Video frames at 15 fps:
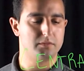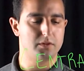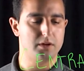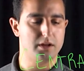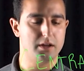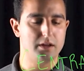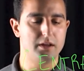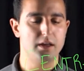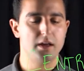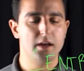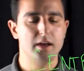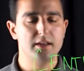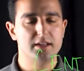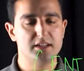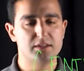right?
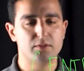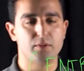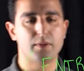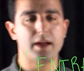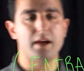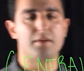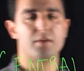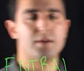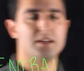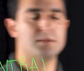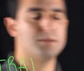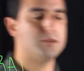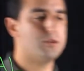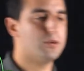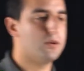This is where we have our
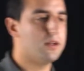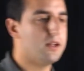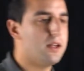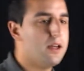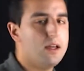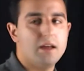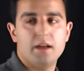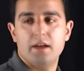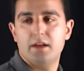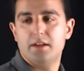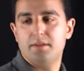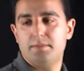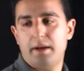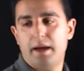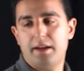respiratory
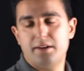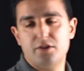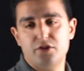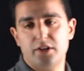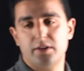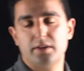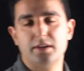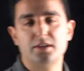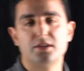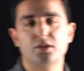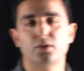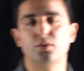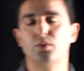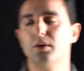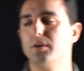pattern generator. And
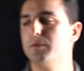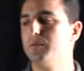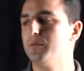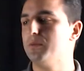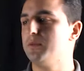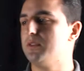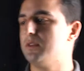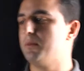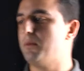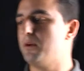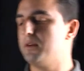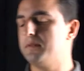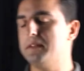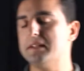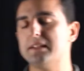so what the
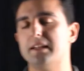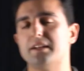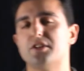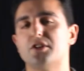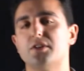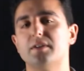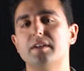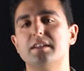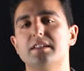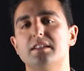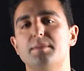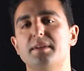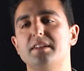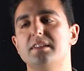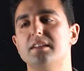point of this lecture is
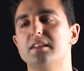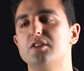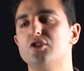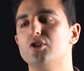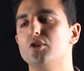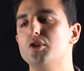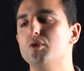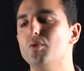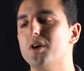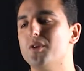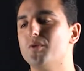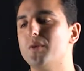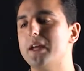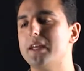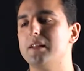to basically show you what
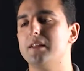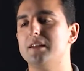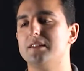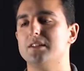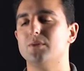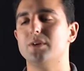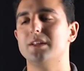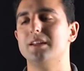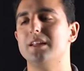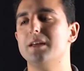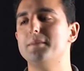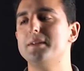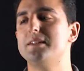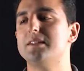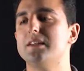regulates it, what
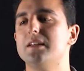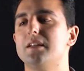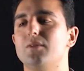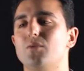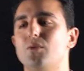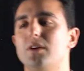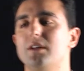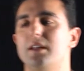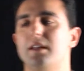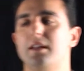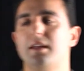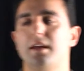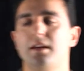inhibits it, and what